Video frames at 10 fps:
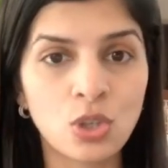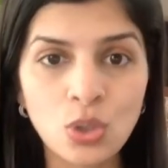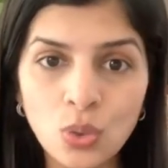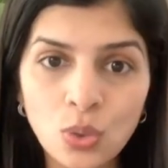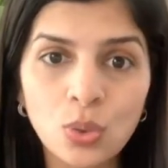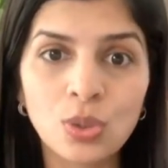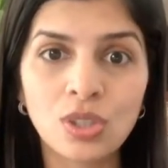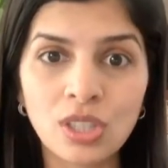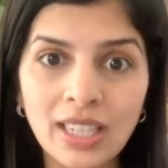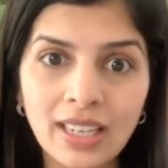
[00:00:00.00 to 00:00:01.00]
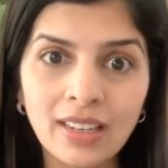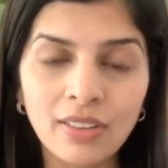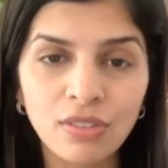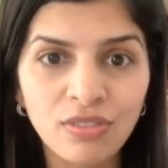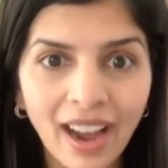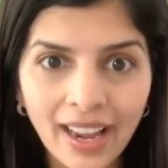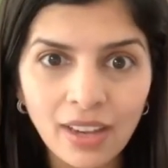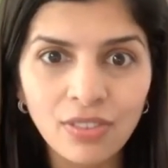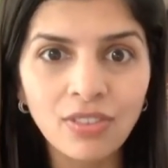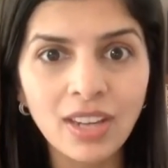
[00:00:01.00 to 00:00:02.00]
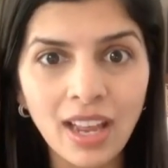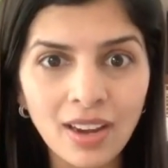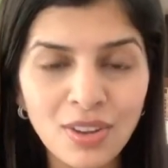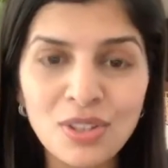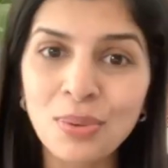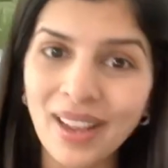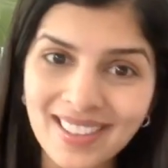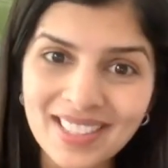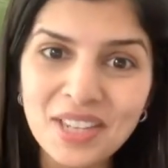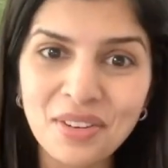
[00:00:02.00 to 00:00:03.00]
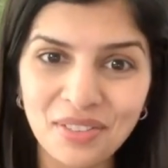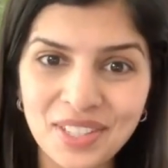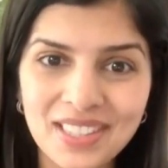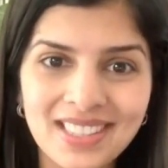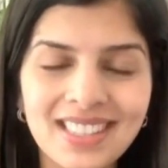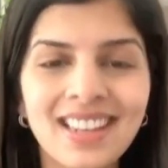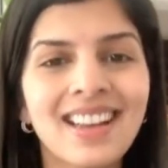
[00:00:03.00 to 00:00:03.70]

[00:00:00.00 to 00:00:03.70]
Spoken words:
2, 3, 5, 10, 20 revisions,